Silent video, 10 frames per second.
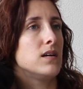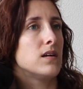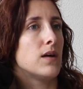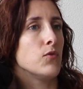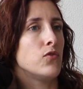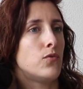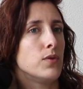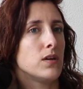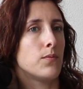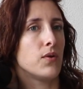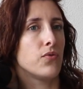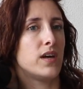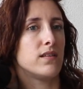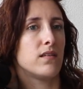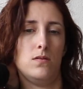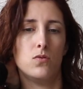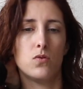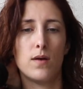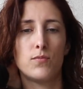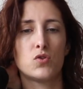I'm wondering about that. You
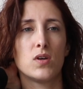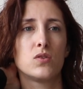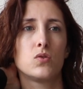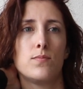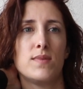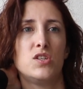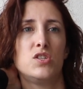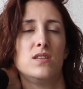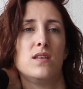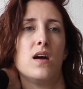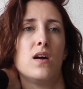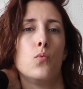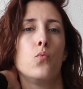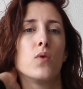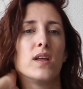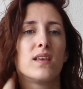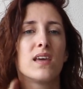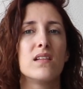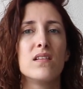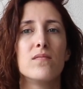know, I'm trying to imagine when
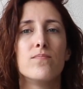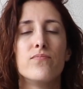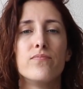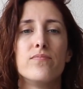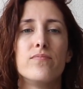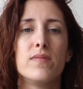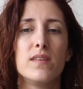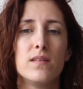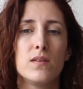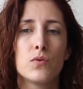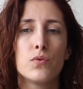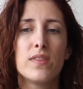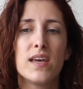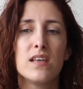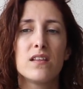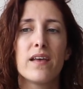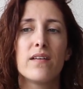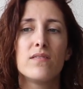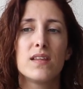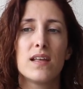could they
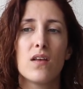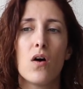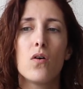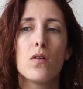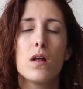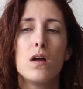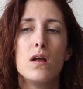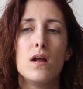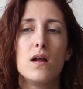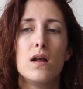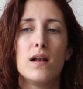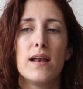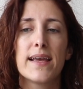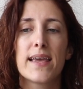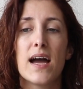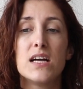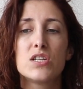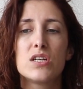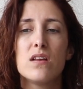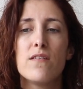intervene and all. Like
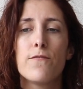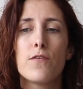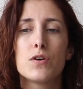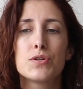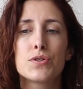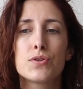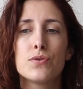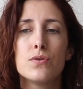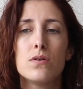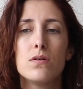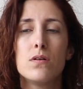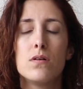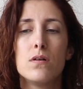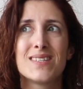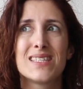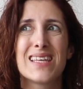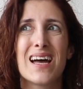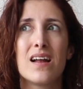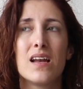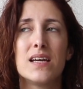Ashley for sure,
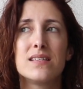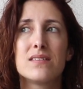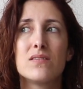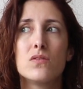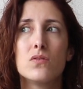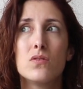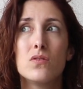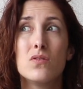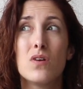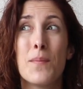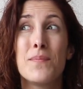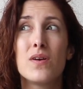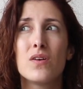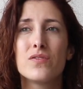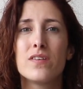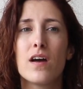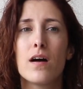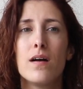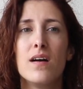Starlight no, homelander